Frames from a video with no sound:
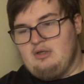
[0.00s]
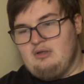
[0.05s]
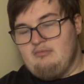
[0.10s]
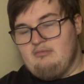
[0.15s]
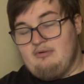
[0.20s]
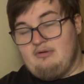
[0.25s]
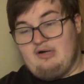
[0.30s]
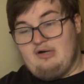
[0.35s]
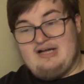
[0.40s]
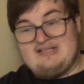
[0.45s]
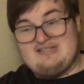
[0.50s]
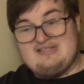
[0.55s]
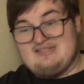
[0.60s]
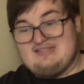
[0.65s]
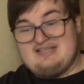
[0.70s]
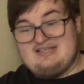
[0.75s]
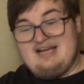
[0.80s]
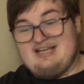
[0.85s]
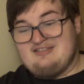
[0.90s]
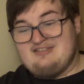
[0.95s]
But as it
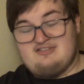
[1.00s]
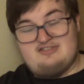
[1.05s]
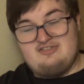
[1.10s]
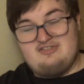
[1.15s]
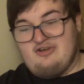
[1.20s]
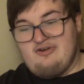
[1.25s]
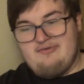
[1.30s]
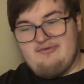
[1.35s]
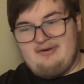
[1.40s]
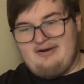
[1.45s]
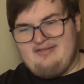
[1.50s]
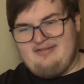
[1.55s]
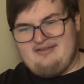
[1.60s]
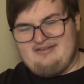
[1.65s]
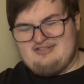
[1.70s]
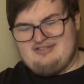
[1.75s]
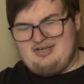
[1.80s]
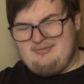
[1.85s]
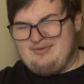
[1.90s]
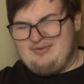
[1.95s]
stands, no, I
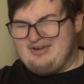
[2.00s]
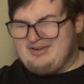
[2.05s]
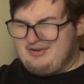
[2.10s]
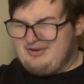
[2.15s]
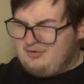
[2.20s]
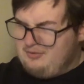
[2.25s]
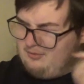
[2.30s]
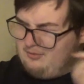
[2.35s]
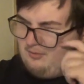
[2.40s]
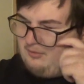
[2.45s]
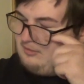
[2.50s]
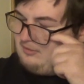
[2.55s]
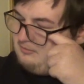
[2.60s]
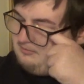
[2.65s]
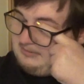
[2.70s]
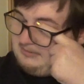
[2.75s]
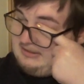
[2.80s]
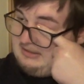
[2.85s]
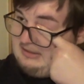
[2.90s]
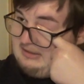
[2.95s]
think Chimecho will
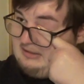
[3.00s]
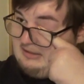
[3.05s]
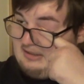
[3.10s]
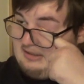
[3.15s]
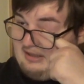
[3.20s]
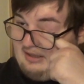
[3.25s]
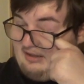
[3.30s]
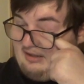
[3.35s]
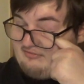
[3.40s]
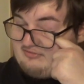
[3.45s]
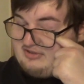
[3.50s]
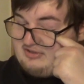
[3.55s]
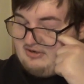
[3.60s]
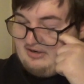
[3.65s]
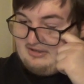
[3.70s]
be F tier,